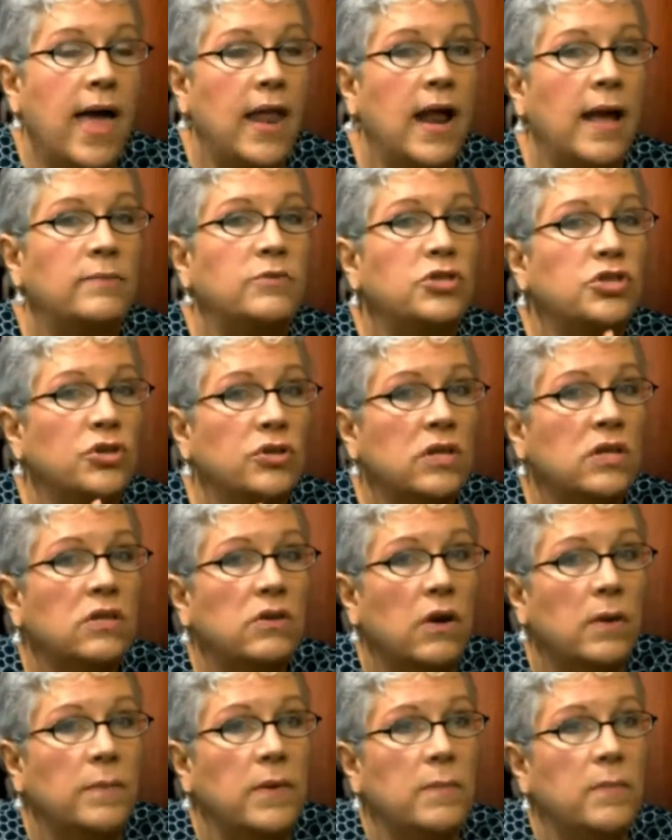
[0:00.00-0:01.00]
and I'm sure that
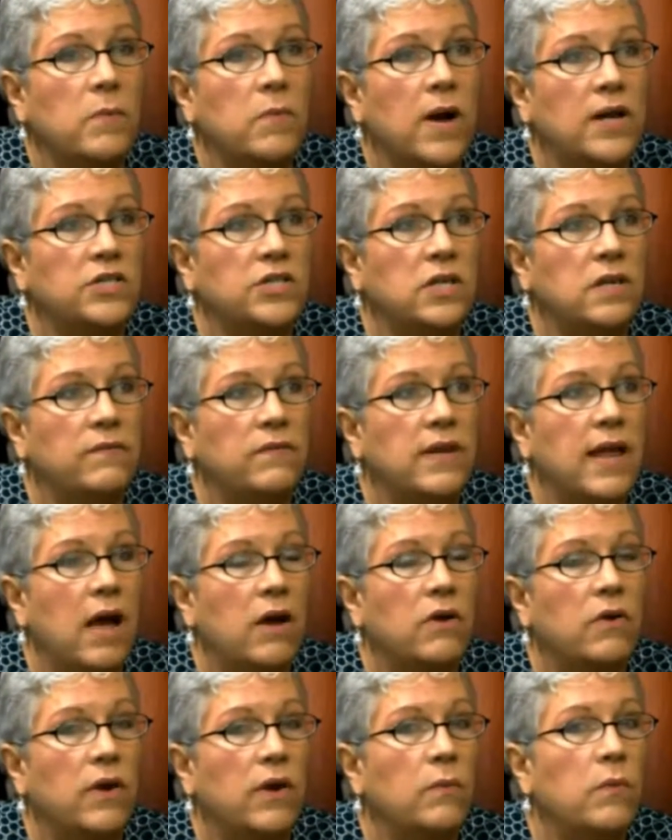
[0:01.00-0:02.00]
there are people watching you
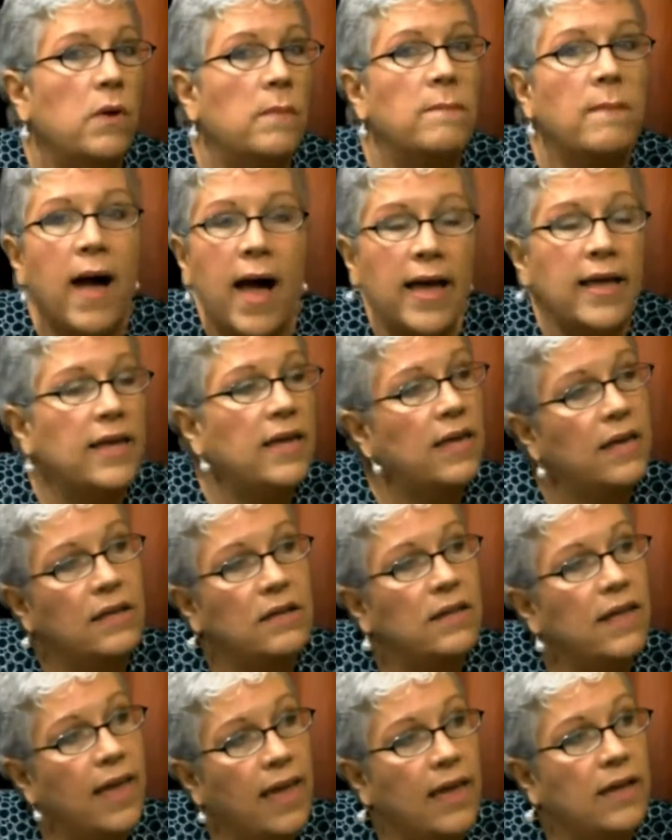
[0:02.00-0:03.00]
now going, well, my
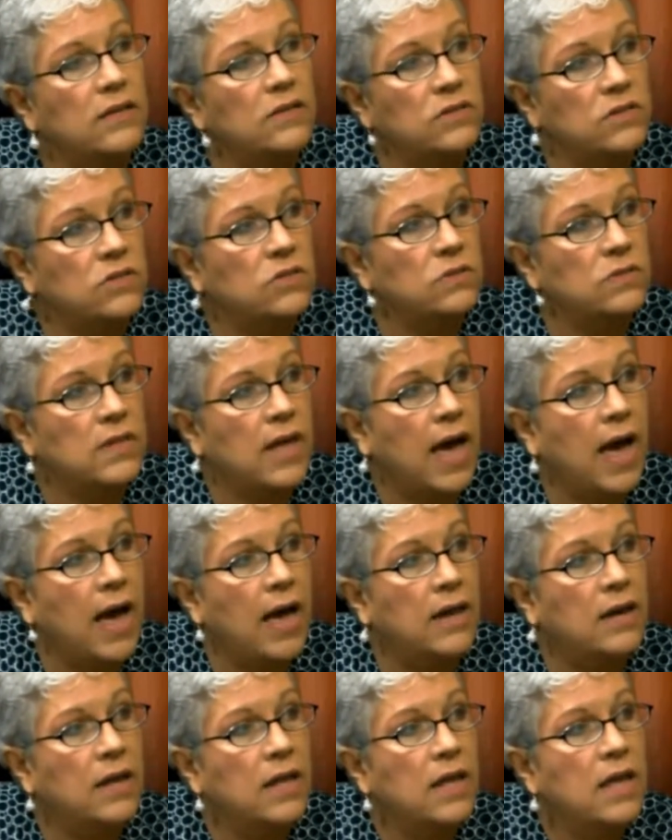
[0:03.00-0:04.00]
kid can't do
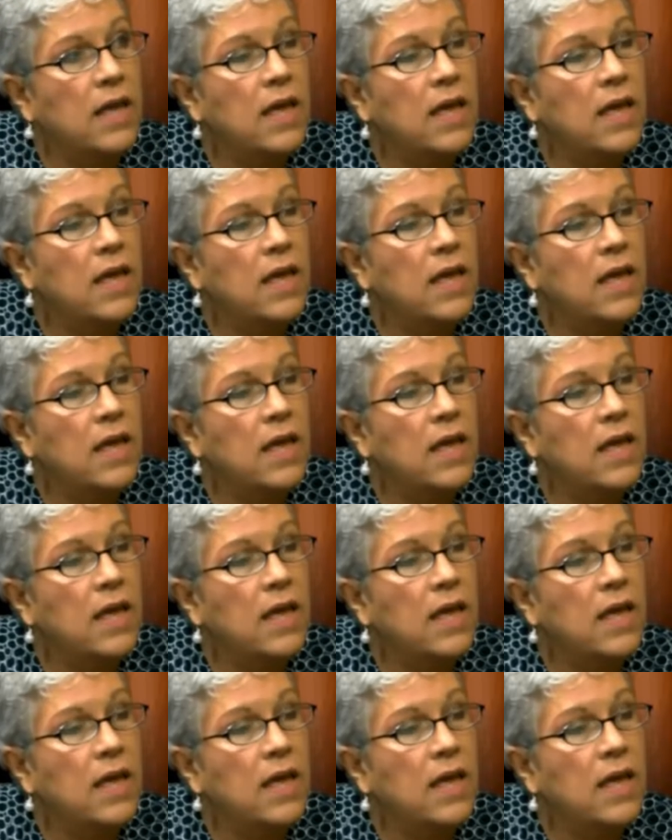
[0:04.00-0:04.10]
that.